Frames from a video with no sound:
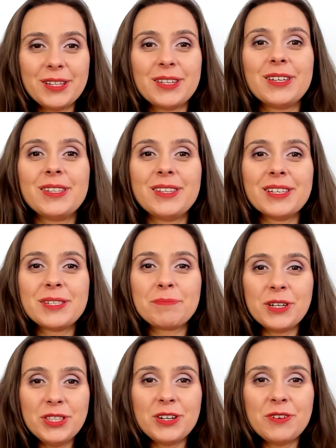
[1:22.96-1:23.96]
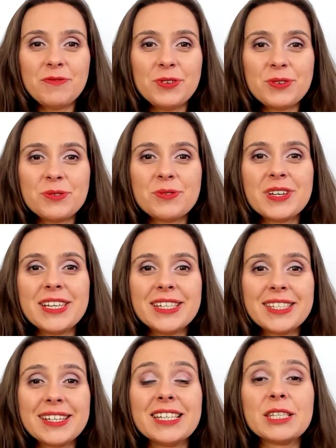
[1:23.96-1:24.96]
the sprint review is the
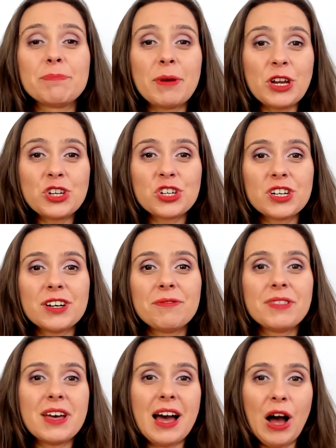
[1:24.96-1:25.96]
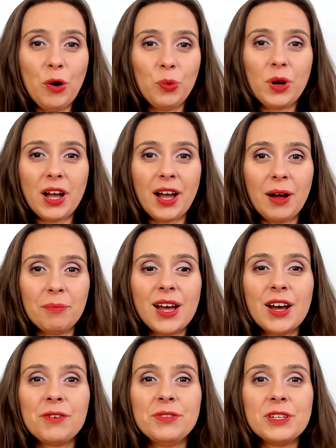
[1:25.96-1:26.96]
inspection of the outcome of
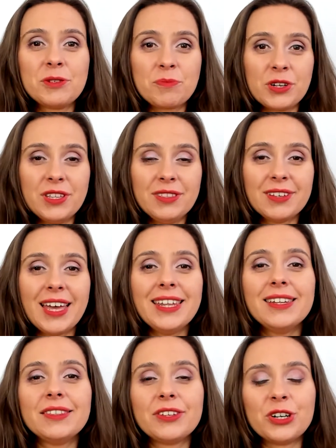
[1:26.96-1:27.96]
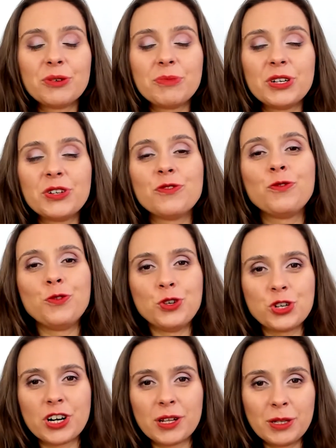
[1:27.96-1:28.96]
the sprint and determine future
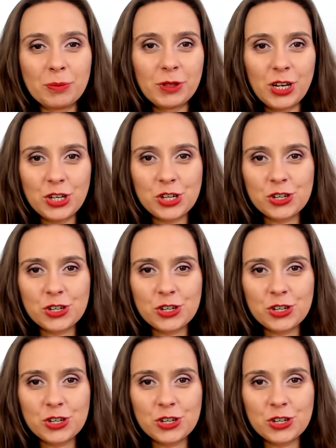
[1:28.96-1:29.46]
adaptations.